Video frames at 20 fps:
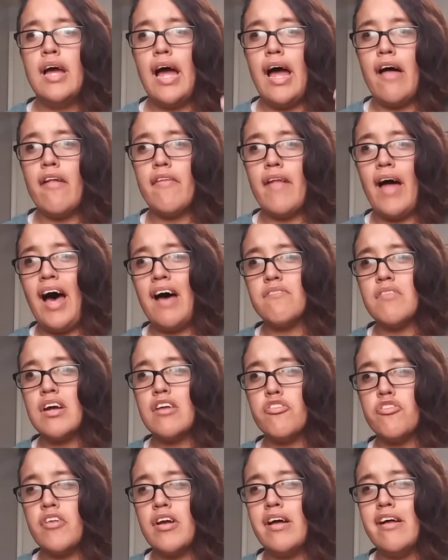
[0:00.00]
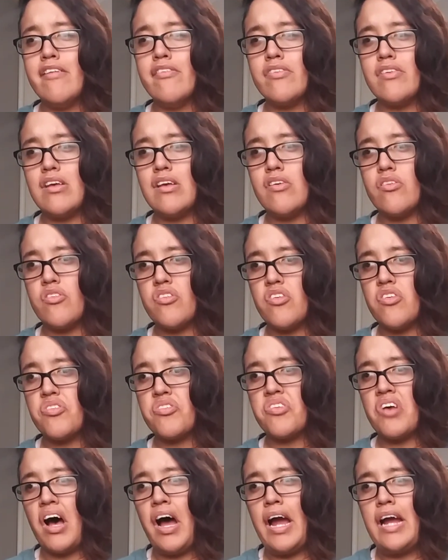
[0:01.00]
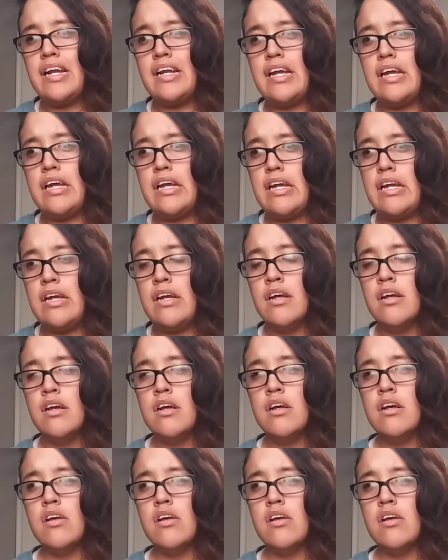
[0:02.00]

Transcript: And that, my friends, is the signing,